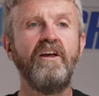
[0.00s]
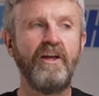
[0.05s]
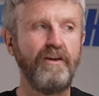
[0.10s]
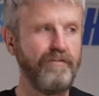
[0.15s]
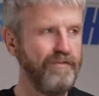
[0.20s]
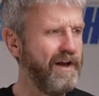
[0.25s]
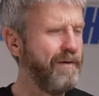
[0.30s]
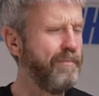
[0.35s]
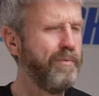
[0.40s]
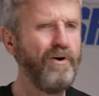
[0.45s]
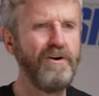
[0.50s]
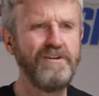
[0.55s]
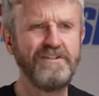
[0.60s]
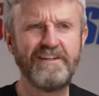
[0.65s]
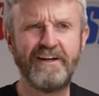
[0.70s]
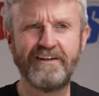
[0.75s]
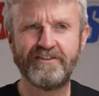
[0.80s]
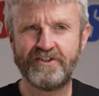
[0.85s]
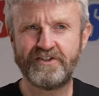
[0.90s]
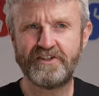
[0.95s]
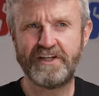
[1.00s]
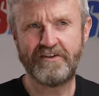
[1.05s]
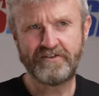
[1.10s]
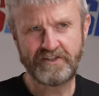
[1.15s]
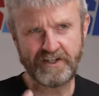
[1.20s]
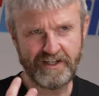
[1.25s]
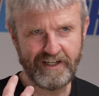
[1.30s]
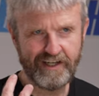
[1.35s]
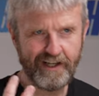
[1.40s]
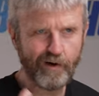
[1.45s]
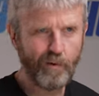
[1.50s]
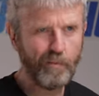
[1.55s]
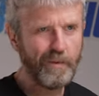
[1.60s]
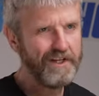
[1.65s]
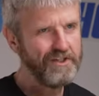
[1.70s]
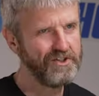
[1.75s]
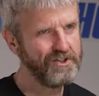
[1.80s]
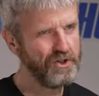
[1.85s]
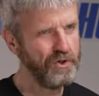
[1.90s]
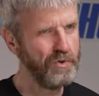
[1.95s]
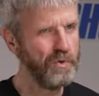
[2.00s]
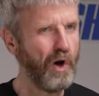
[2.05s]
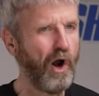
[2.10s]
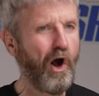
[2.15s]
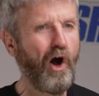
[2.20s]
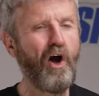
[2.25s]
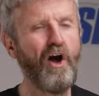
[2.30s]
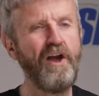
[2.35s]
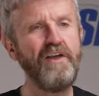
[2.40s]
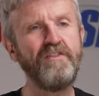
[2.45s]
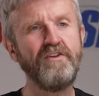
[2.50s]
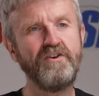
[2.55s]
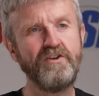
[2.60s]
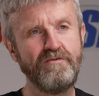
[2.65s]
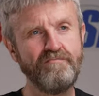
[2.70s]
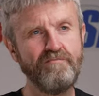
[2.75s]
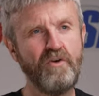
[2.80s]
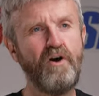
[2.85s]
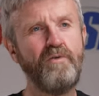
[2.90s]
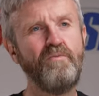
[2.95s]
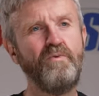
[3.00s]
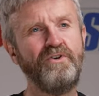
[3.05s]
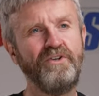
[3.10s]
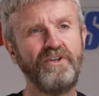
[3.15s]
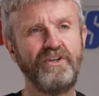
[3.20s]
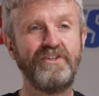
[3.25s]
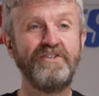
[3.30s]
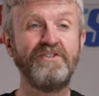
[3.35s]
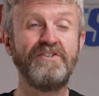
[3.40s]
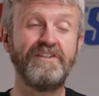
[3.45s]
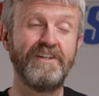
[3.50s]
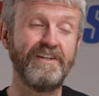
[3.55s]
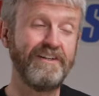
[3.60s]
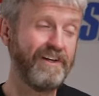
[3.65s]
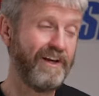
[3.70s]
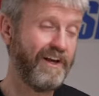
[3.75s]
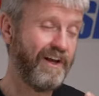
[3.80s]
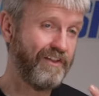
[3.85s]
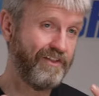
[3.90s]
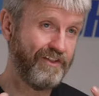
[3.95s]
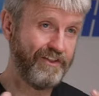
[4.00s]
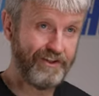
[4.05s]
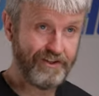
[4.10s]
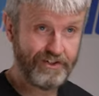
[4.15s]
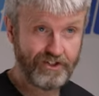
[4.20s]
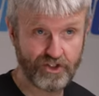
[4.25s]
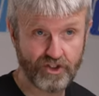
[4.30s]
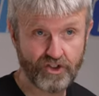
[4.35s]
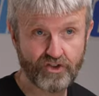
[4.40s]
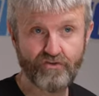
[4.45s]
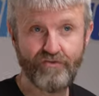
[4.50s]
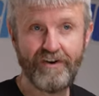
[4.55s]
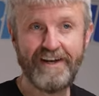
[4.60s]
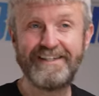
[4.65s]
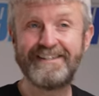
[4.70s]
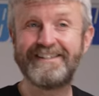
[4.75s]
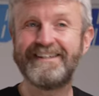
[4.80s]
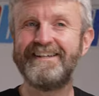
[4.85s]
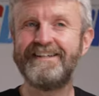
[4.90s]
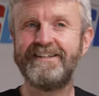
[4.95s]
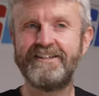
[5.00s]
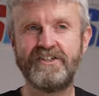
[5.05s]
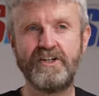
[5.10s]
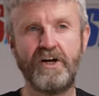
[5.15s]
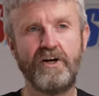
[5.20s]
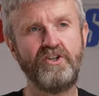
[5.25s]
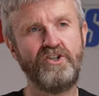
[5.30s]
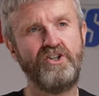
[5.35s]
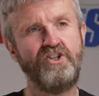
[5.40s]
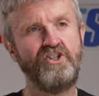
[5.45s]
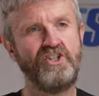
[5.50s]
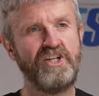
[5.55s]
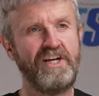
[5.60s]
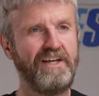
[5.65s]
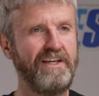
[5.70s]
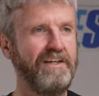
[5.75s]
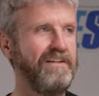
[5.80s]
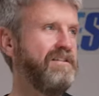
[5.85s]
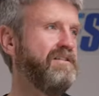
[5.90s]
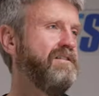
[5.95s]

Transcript: If that price tag just sounds a little bit too high, then you might want to consider the straight induction jacket.